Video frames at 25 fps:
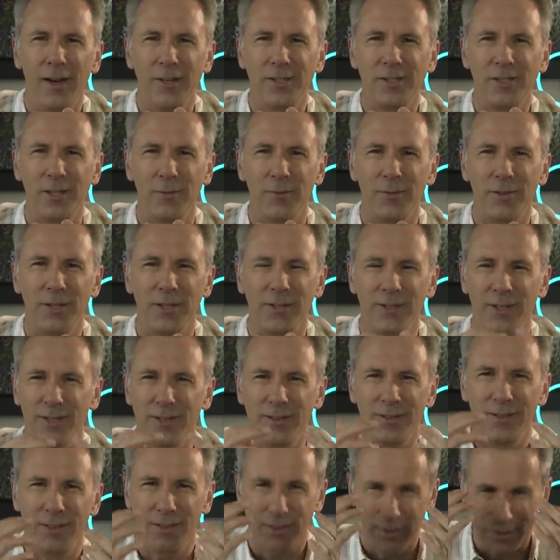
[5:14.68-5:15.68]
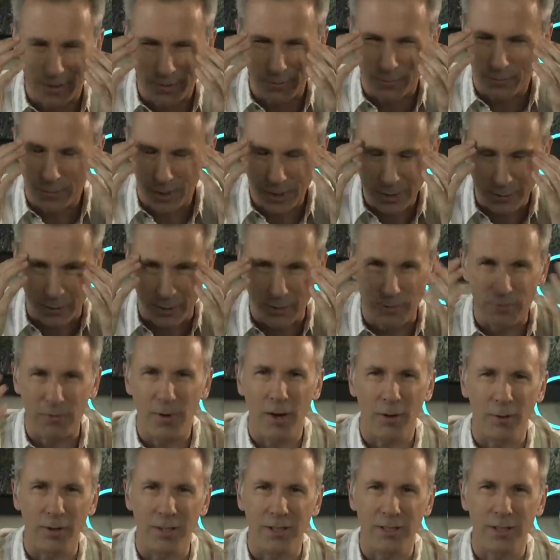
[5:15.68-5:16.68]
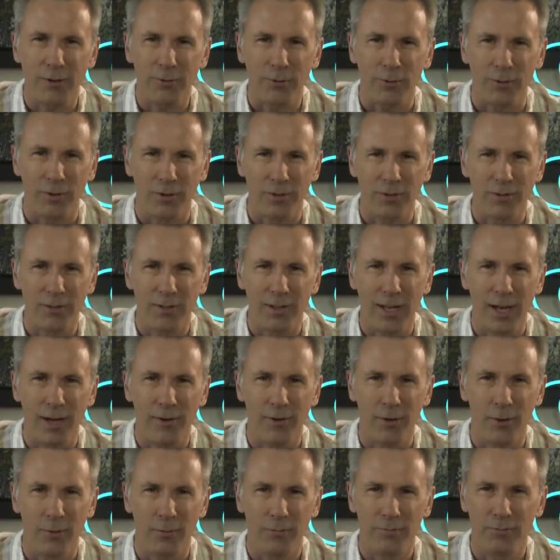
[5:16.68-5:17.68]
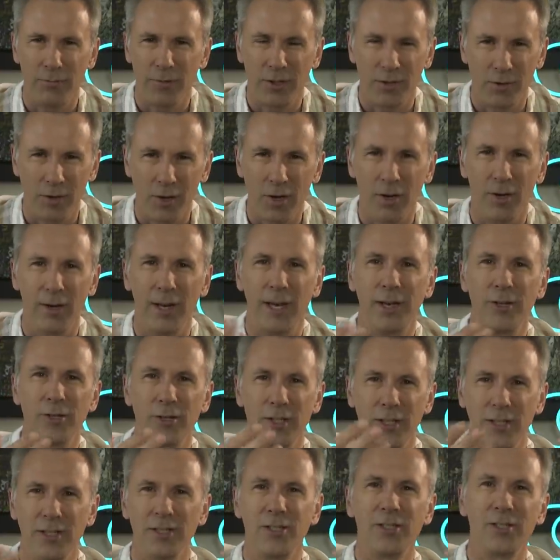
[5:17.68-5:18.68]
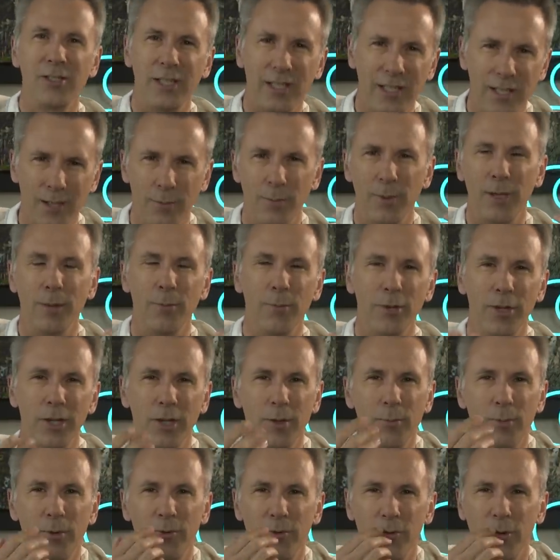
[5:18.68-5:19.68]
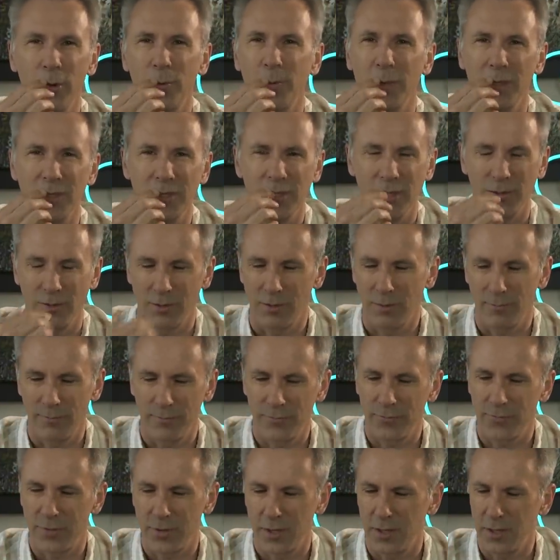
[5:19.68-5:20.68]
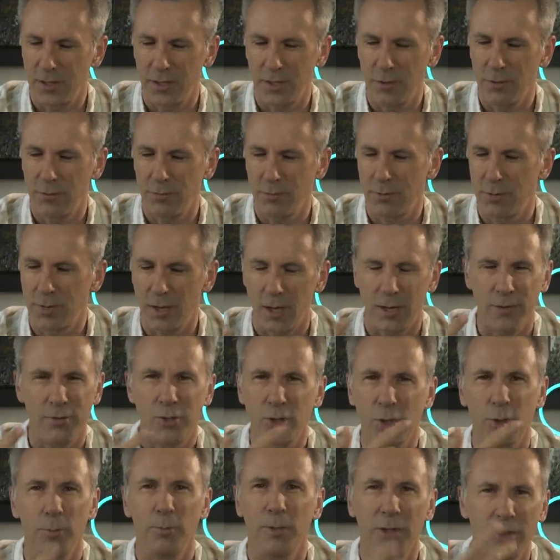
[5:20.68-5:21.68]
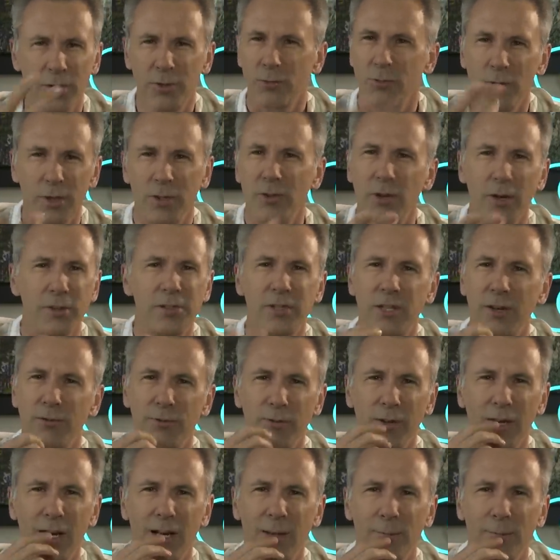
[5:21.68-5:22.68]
something that must be very different now that you can't actually see the people that you're performing to. Can you kind of talk me through those different